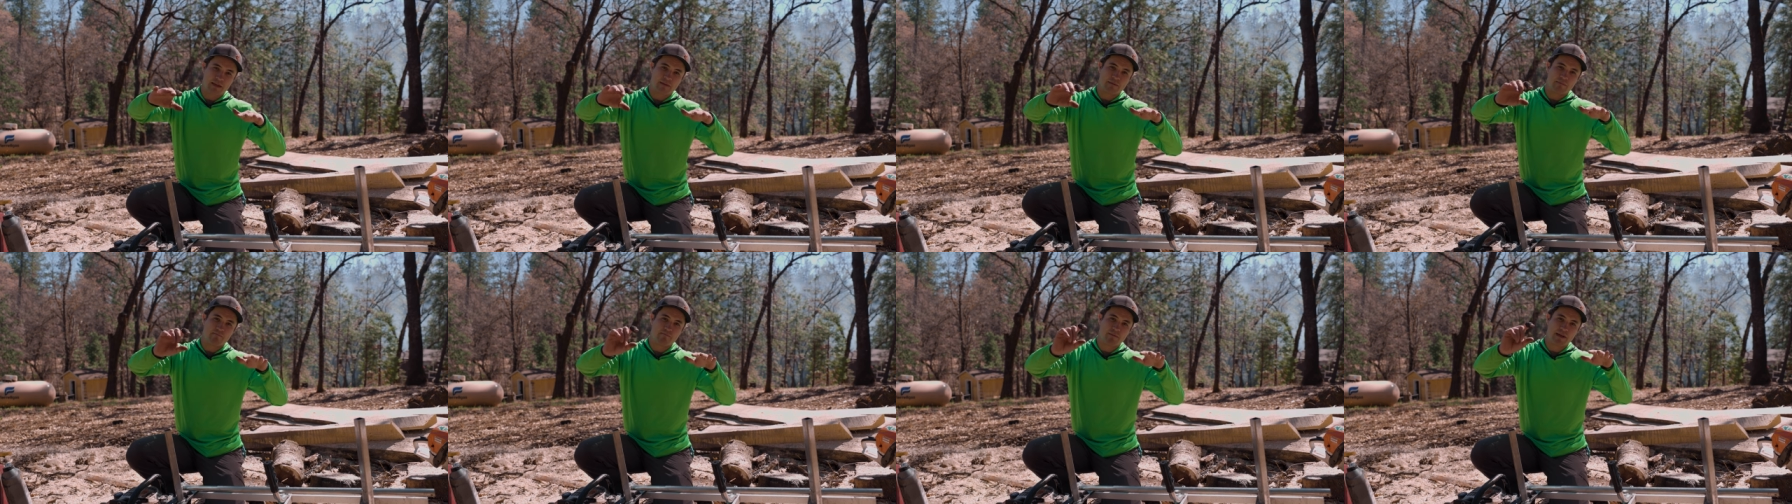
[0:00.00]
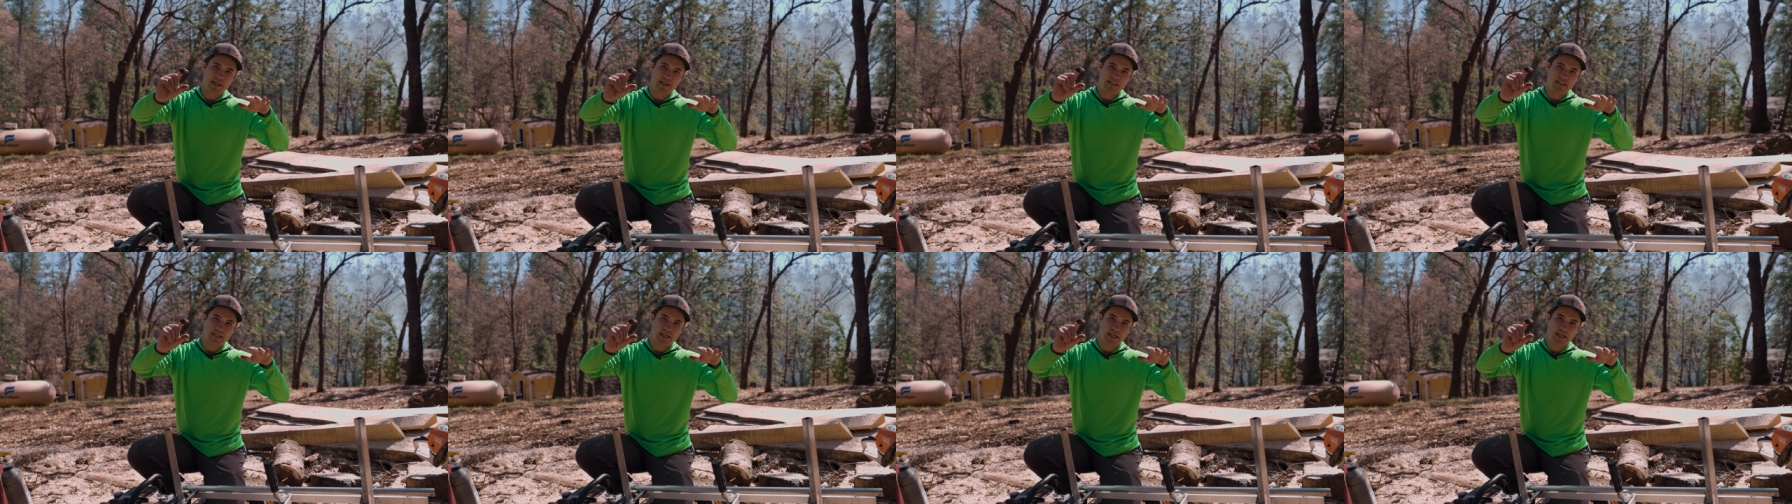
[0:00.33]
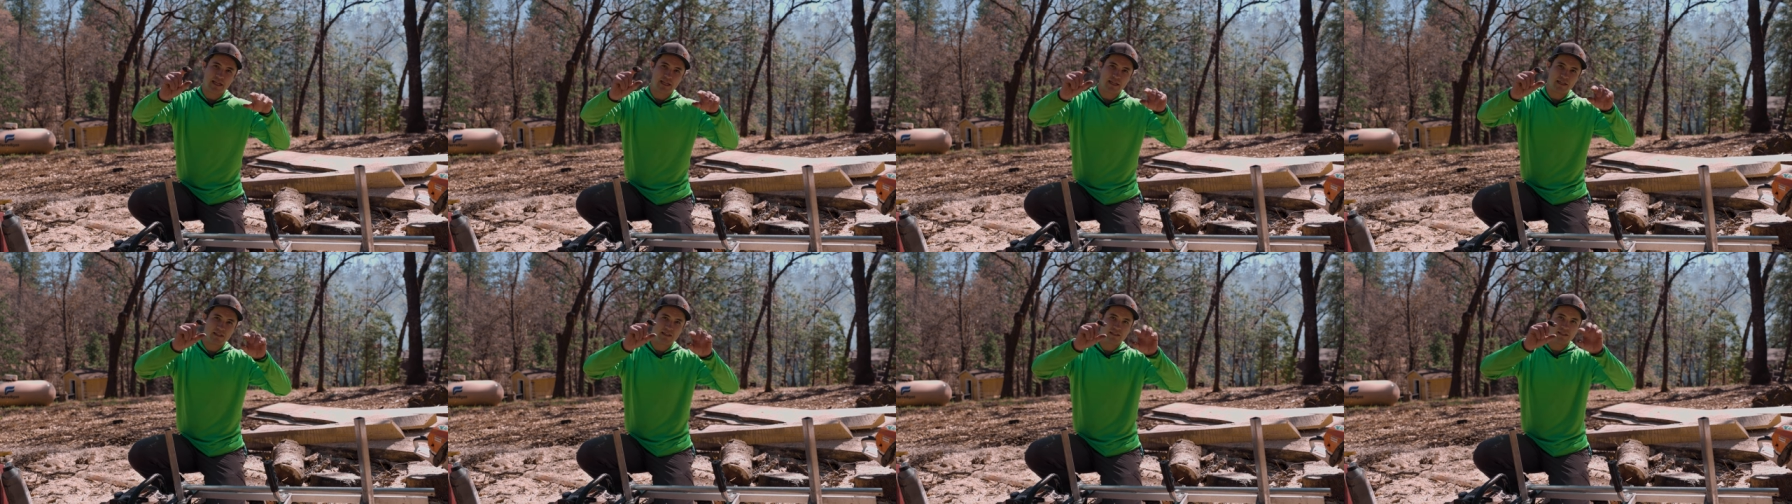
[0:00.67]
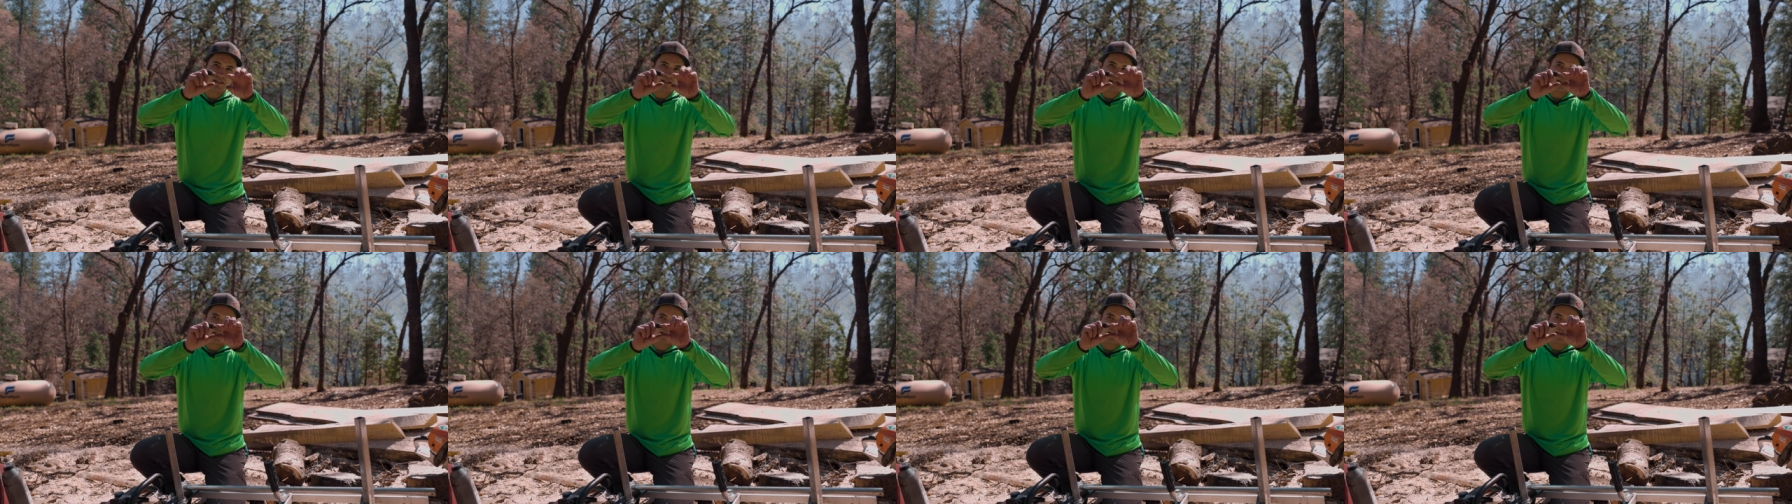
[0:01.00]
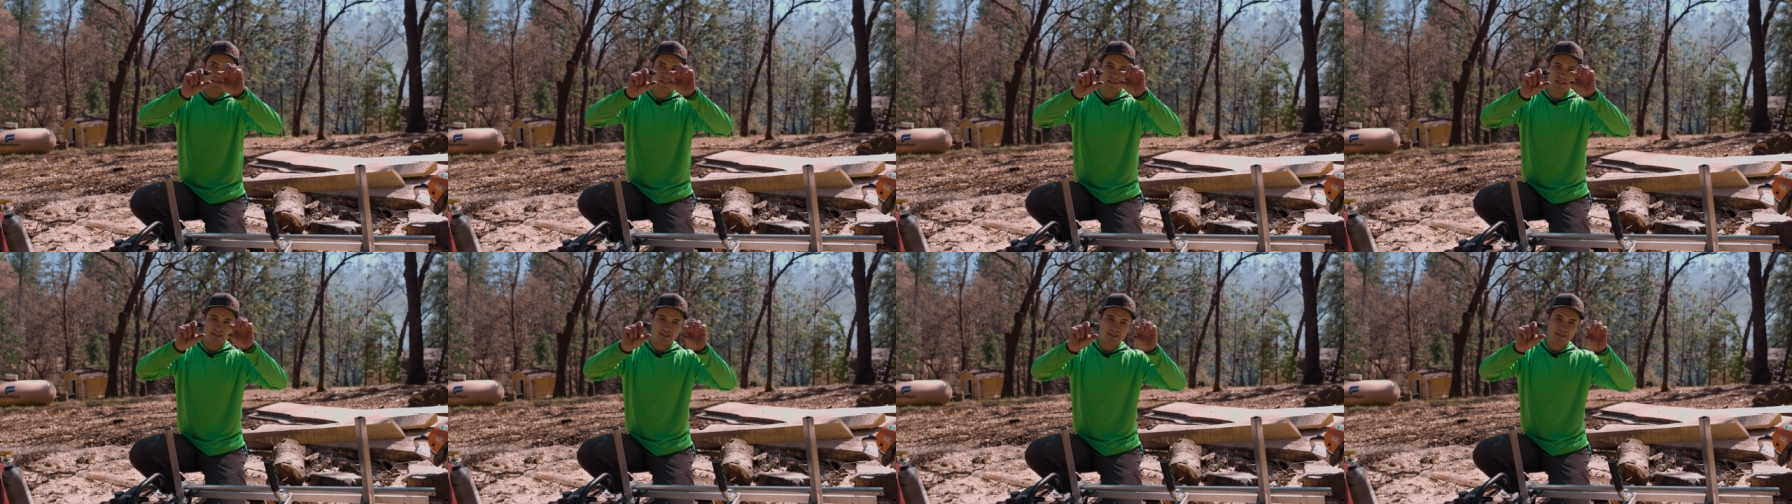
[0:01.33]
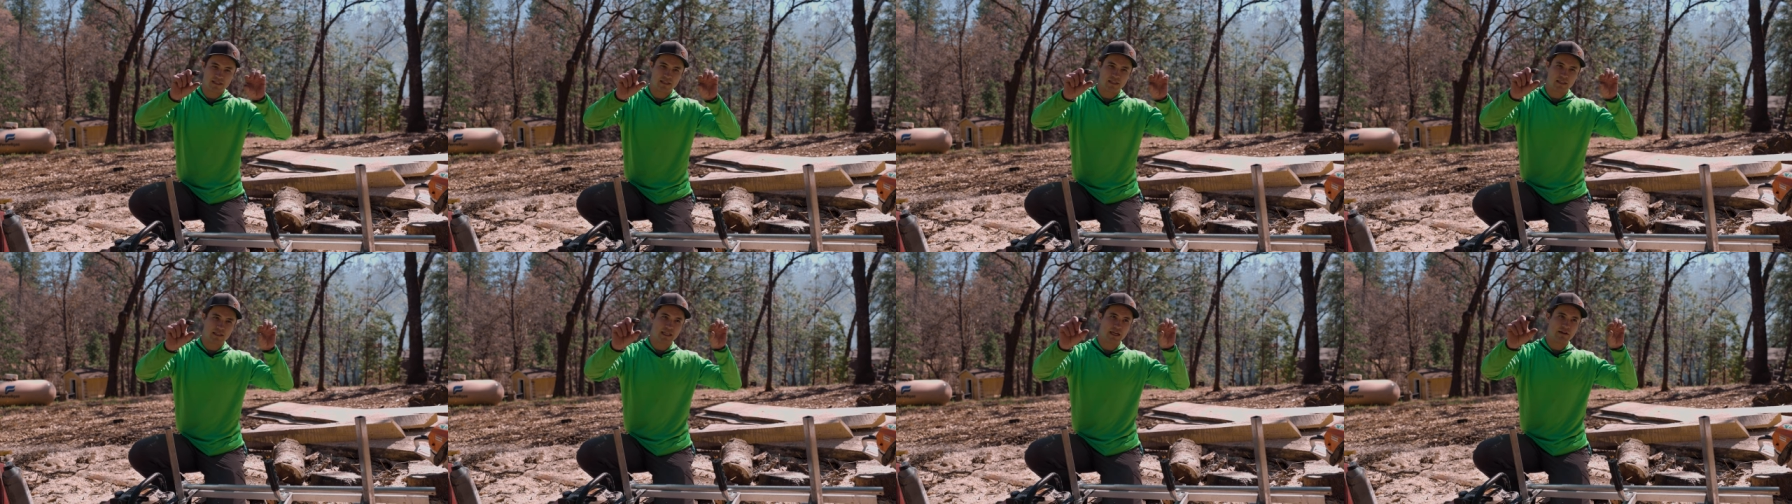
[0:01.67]
it maintains a
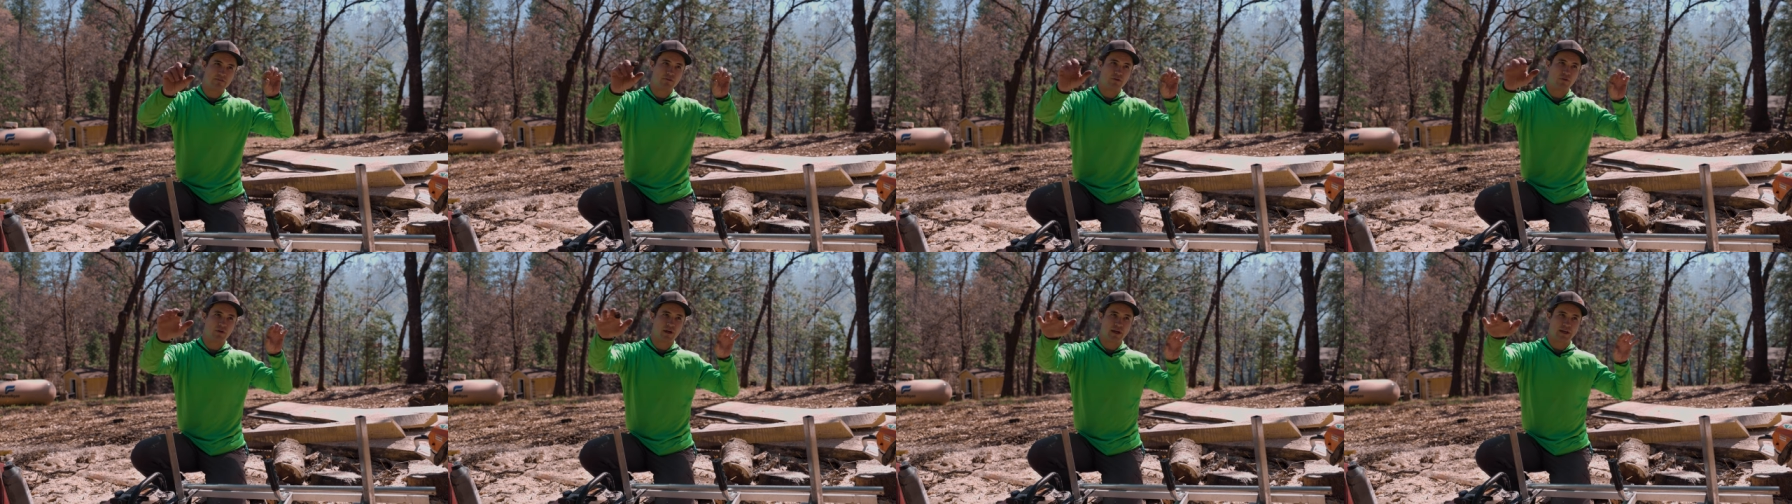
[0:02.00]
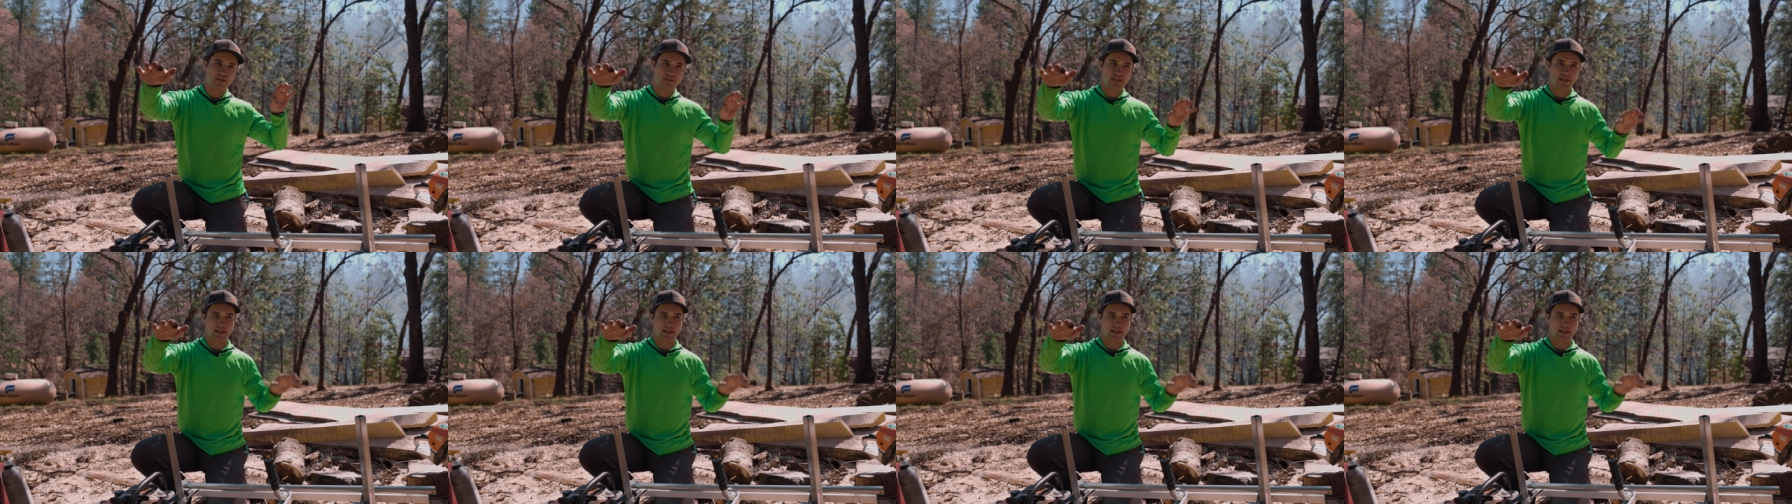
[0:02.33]
consistent level as